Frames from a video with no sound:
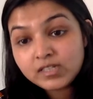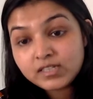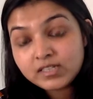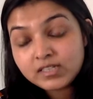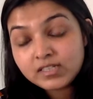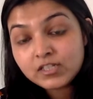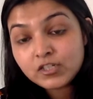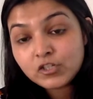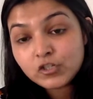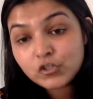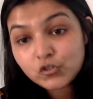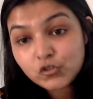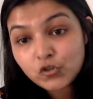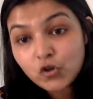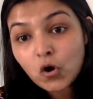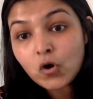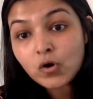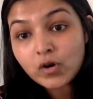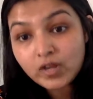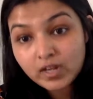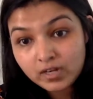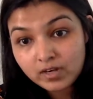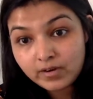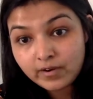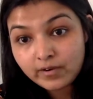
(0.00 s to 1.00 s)
strong
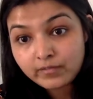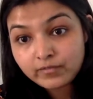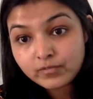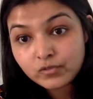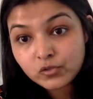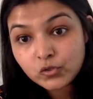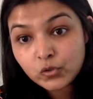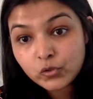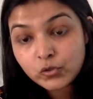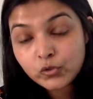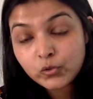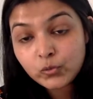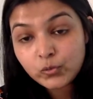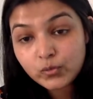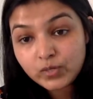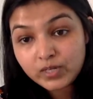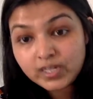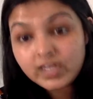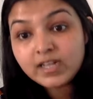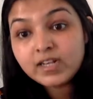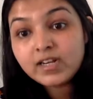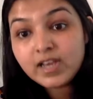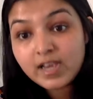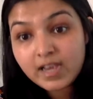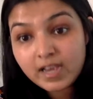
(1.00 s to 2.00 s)
enough, so you
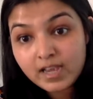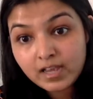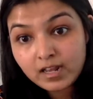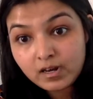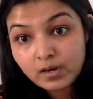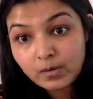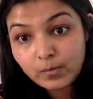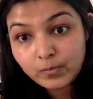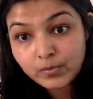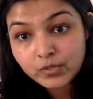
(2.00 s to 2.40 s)
need help.